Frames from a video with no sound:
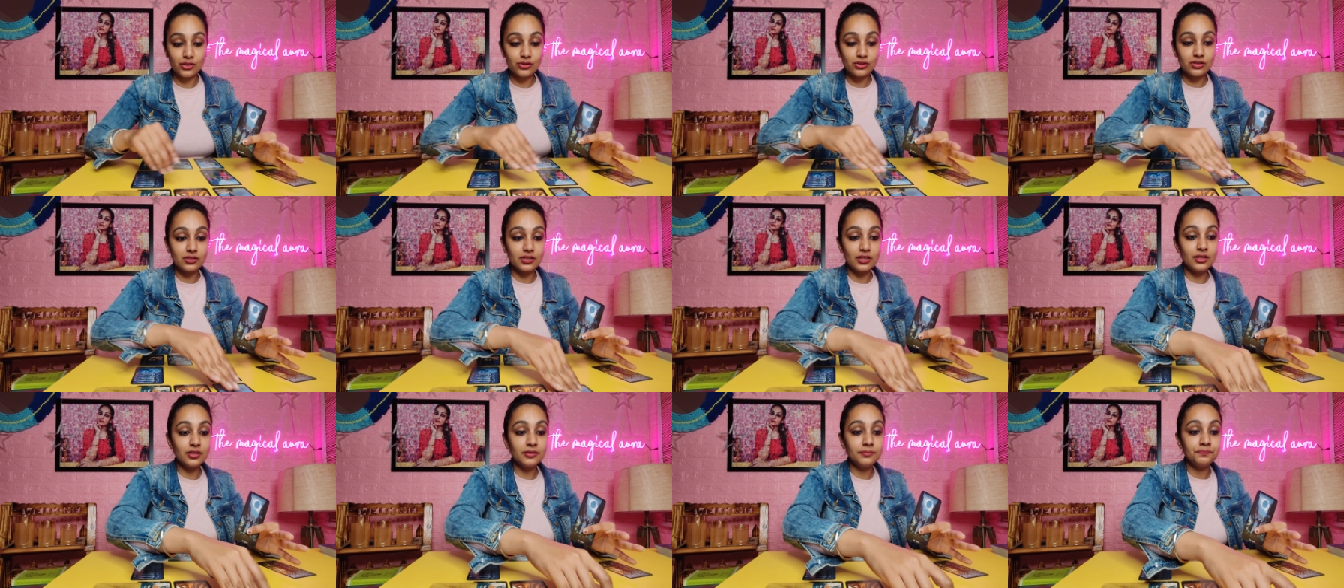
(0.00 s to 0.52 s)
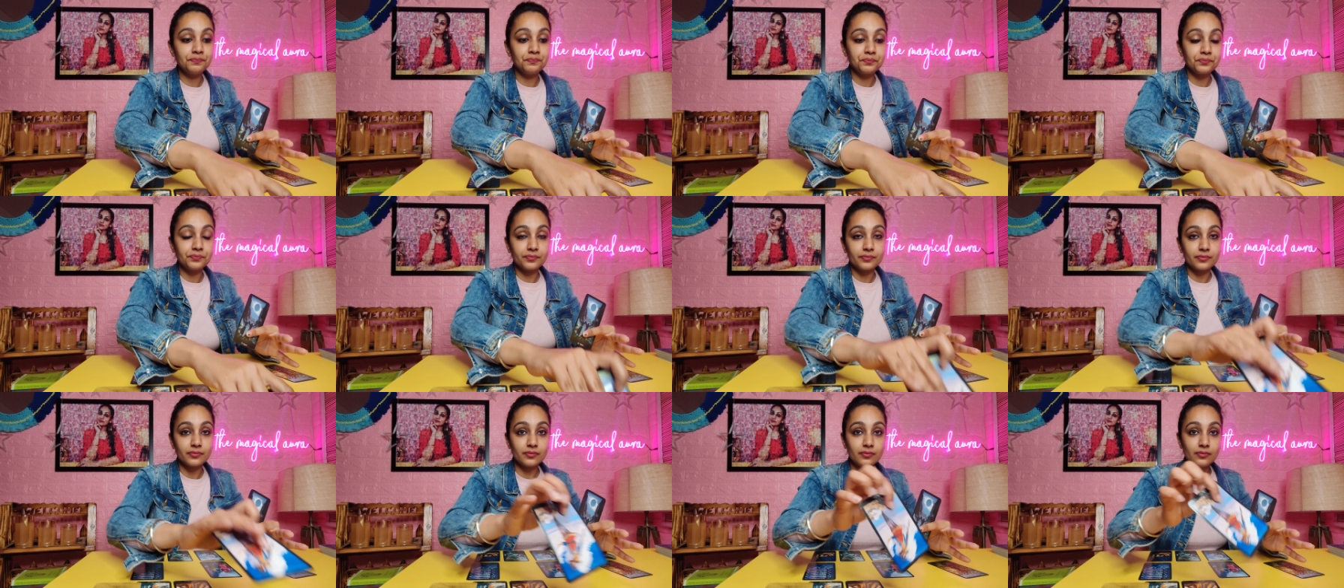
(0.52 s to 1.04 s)
You still
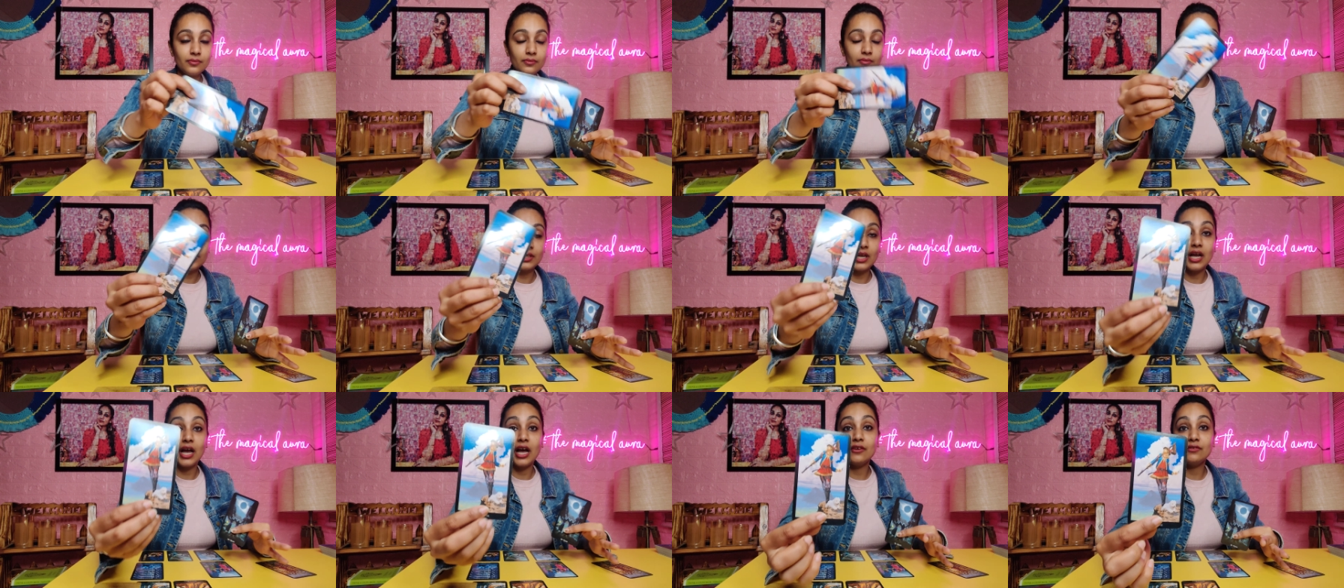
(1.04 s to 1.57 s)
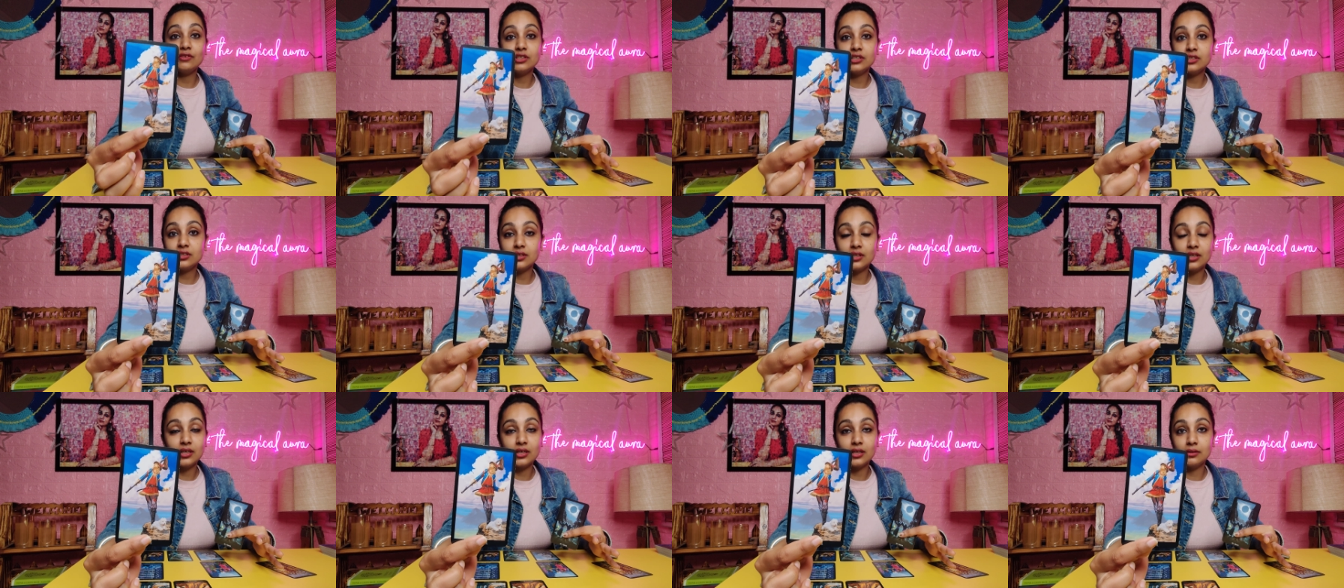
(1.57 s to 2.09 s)

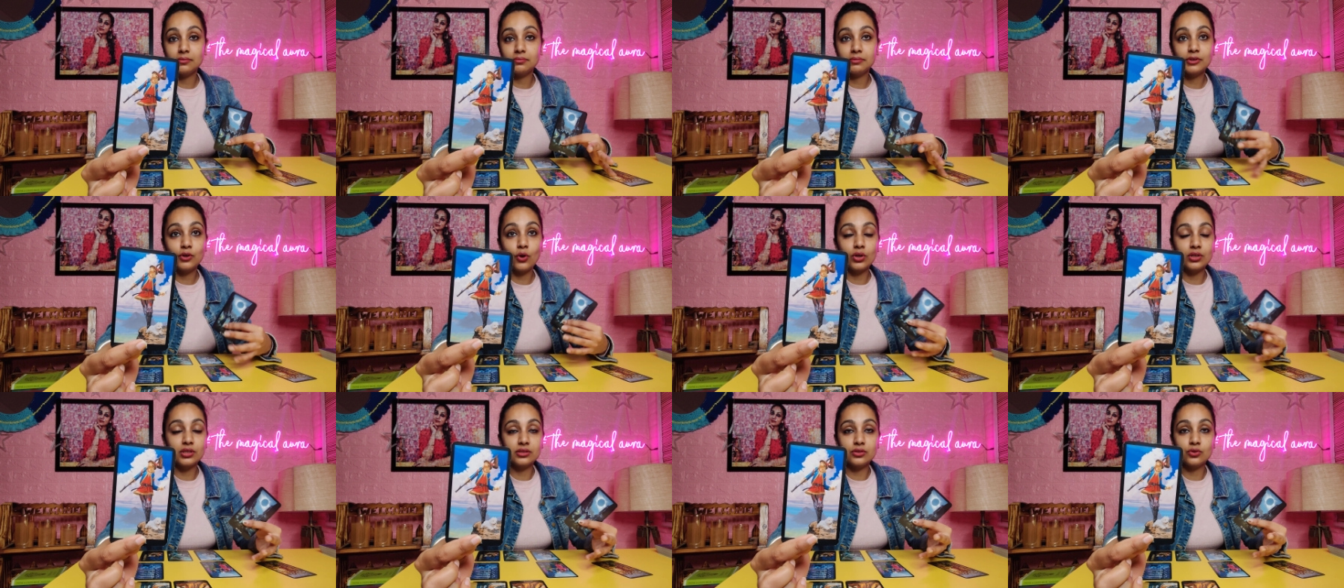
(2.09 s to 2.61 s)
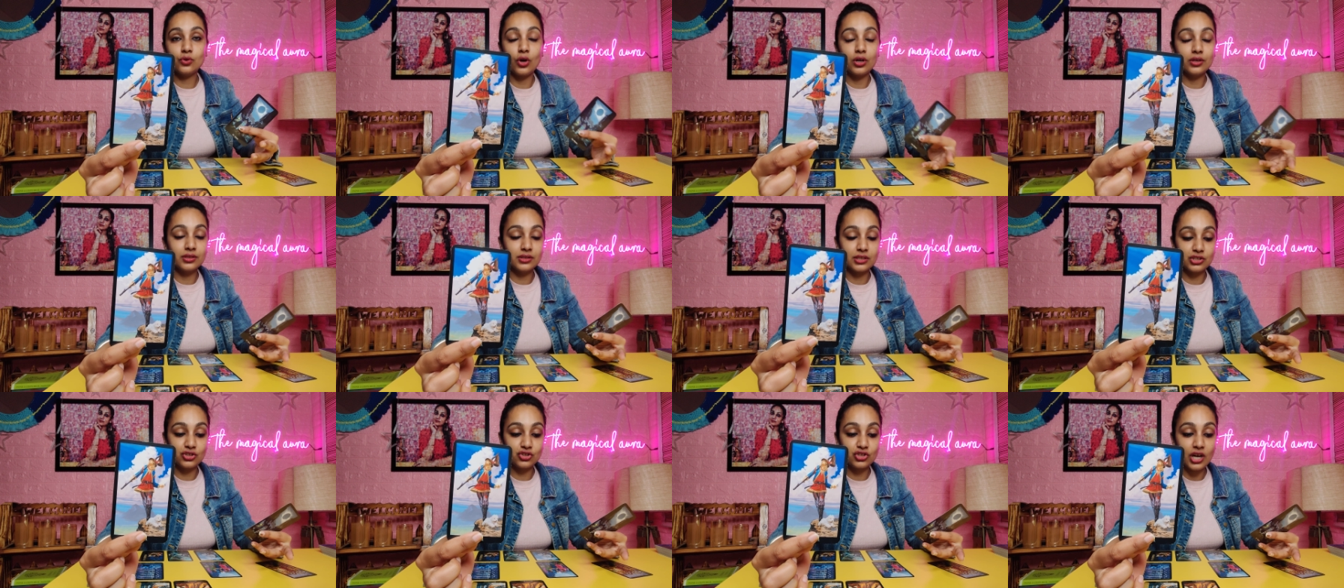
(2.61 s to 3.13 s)
haven't um, got
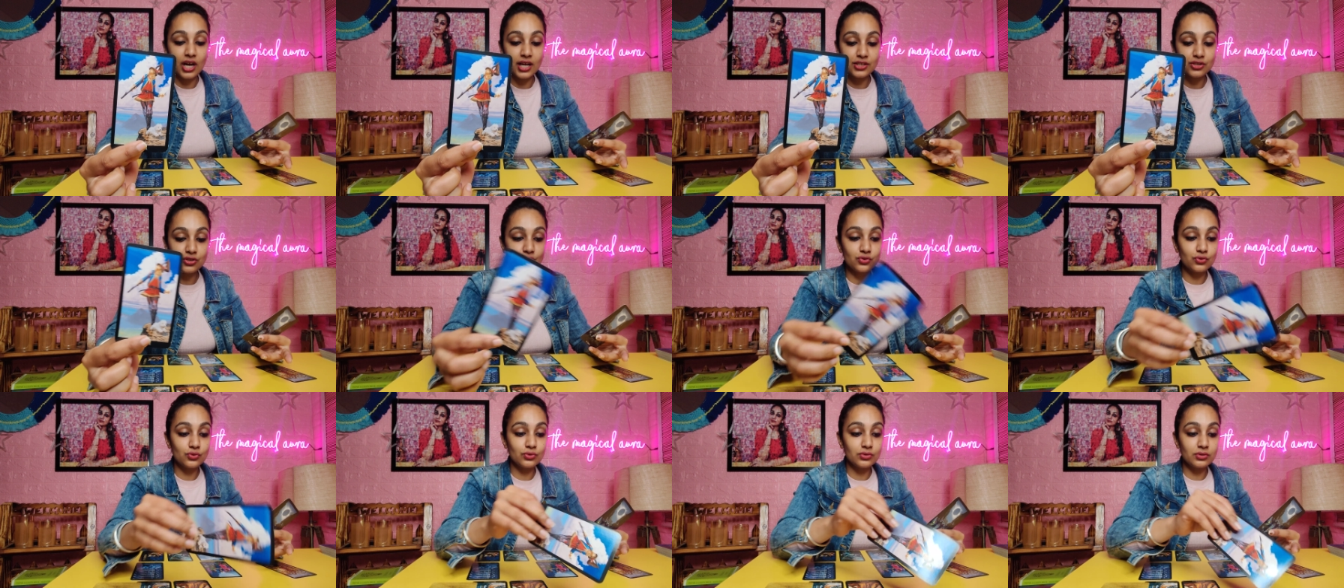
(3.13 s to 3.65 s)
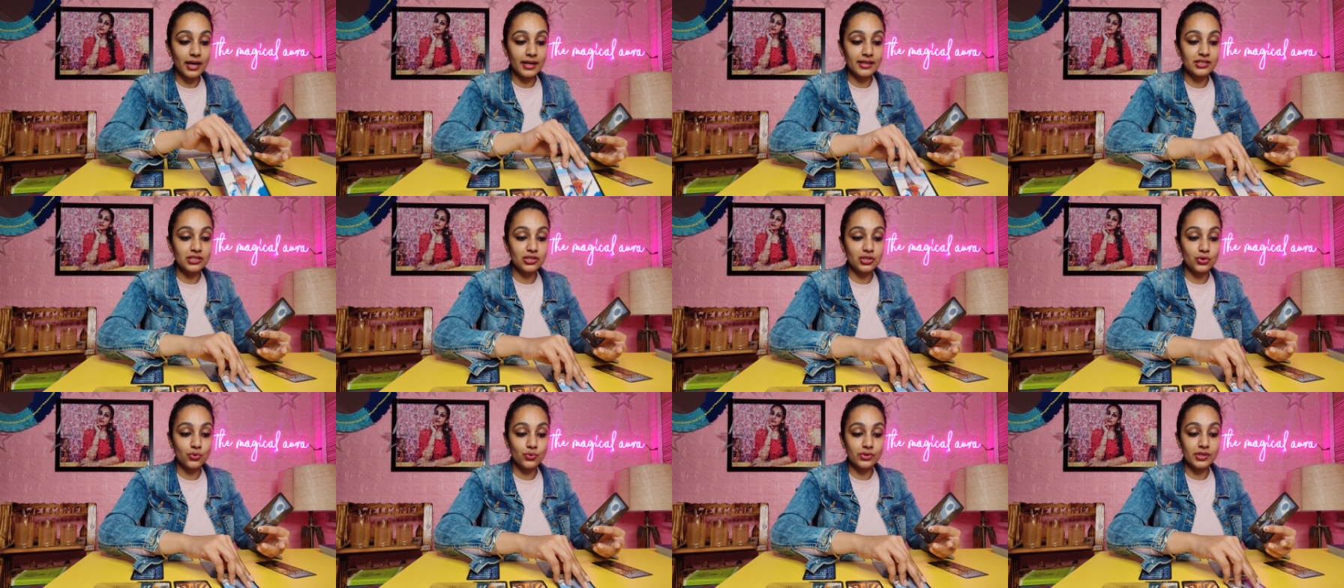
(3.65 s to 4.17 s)
got the chance to
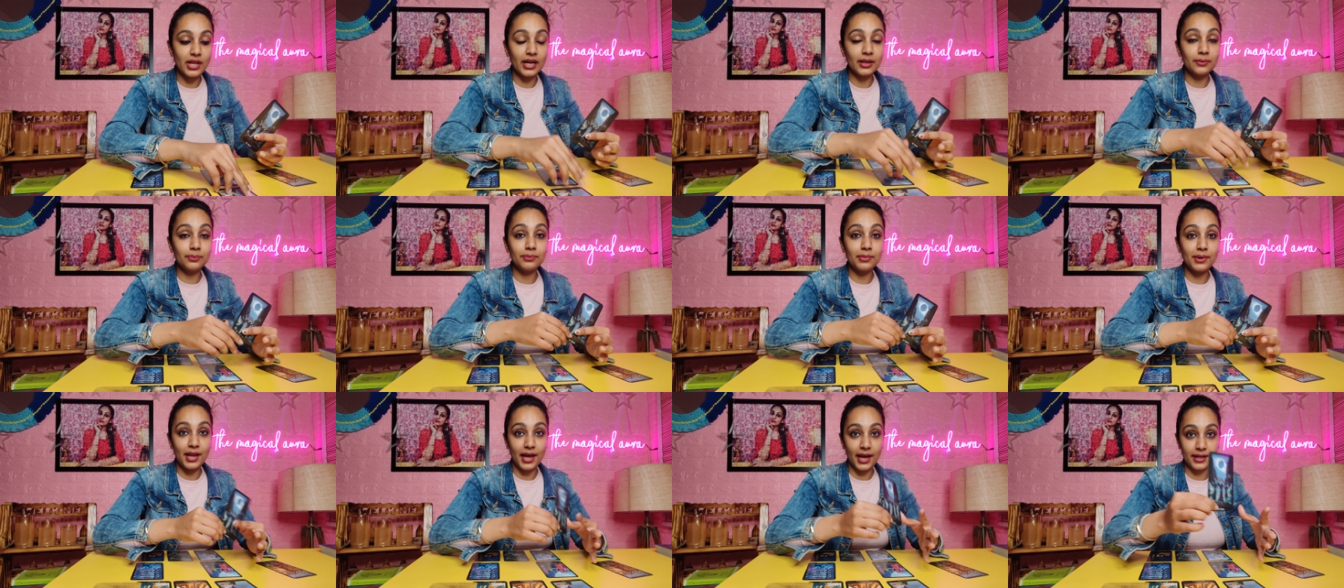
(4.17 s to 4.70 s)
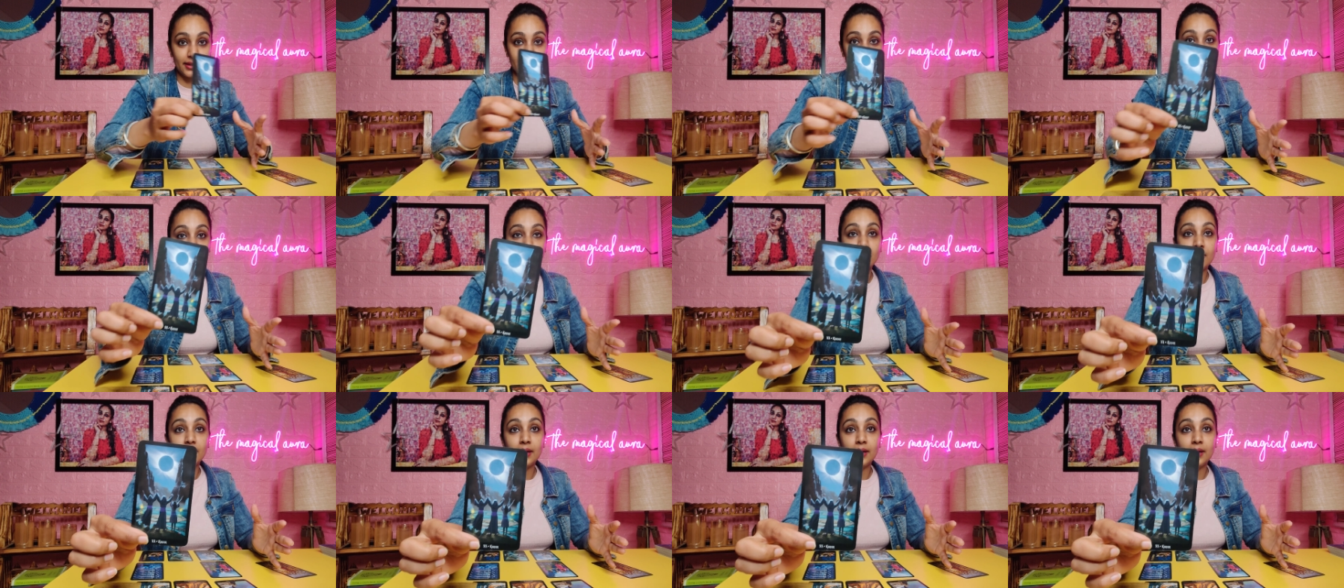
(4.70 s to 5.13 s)
execute that plan,